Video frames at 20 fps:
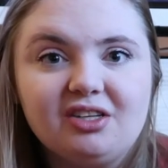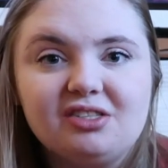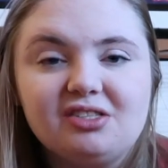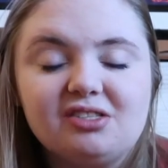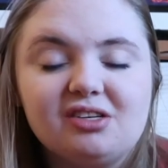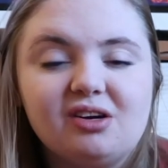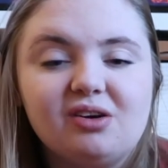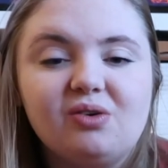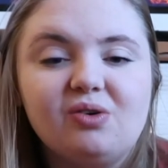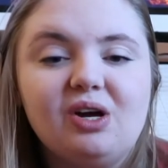
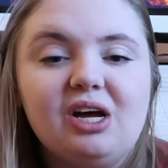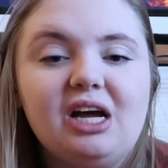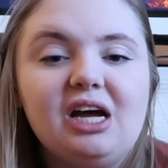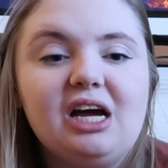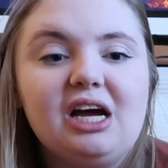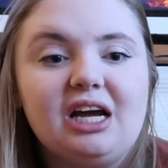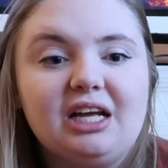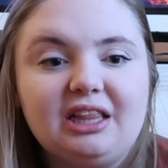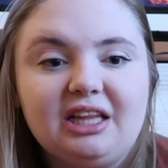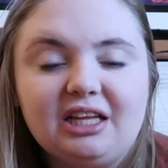So
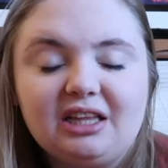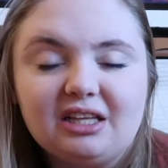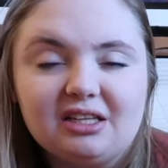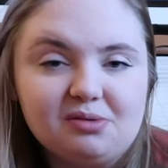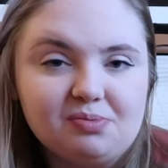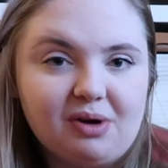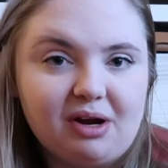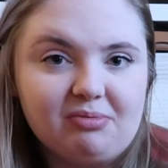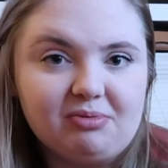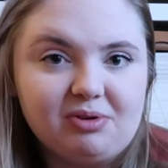I think that's
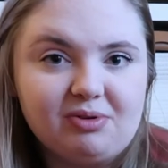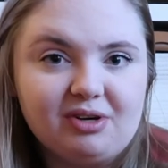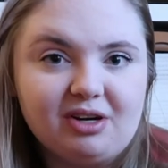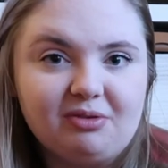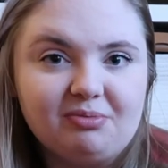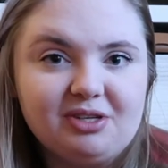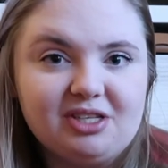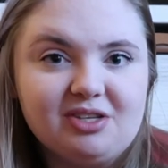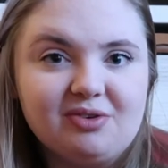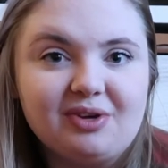probably what I'll
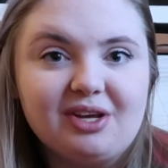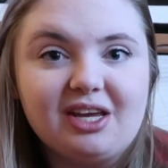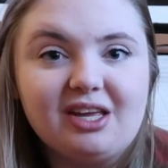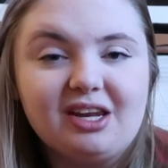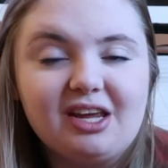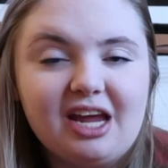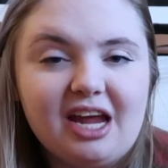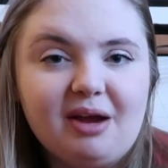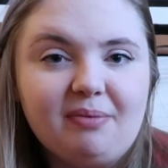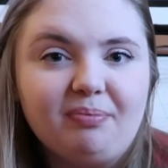be doing in
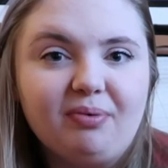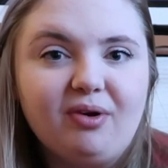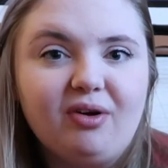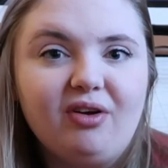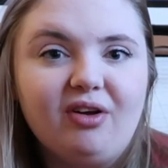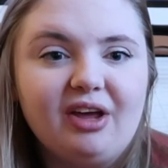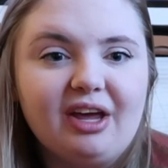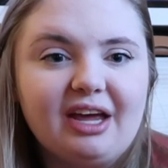April,